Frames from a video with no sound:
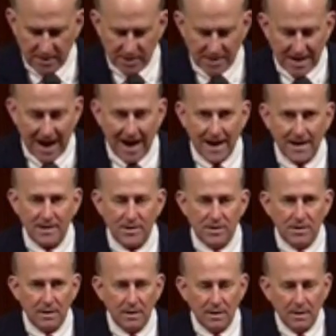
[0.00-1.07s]
first
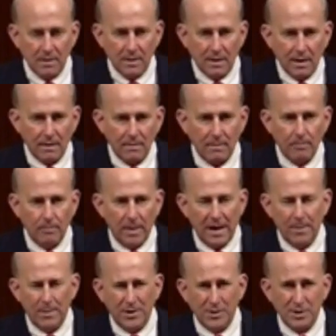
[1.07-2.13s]
couple of years
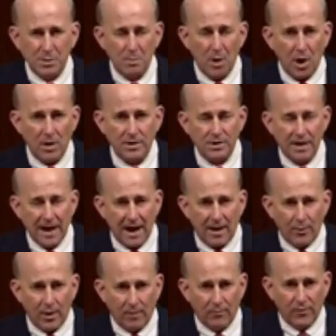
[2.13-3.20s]
in high school.
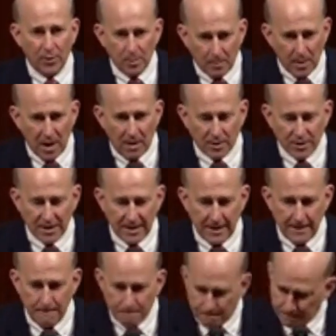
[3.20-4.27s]
I know a lot about
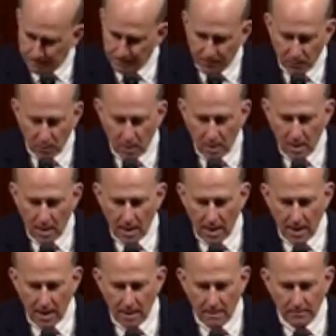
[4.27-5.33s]
getting bullied. I know a
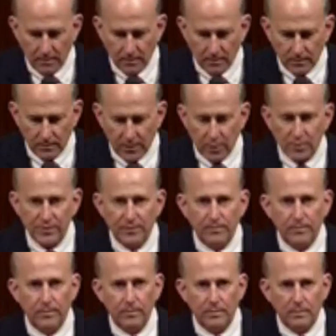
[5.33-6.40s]
lot about getting my
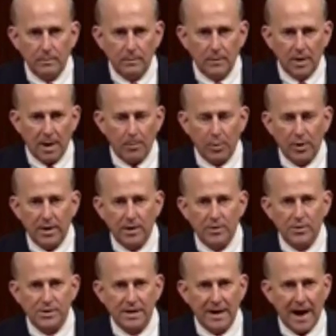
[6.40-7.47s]
nose bloodied.
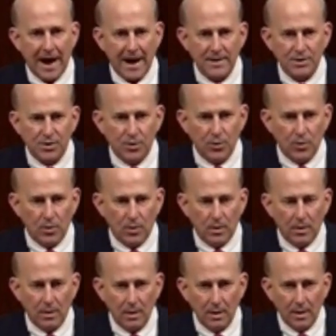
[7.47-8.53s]

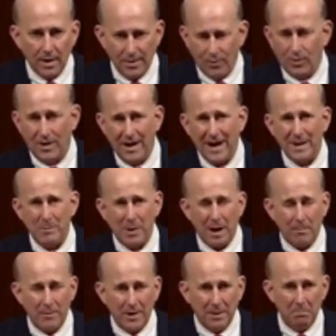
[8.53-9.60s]
Never killed
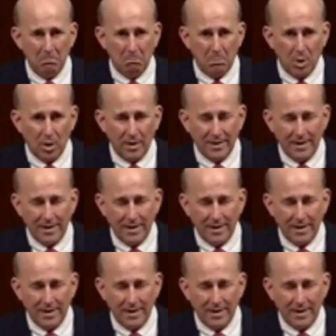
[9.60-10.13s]
anybody.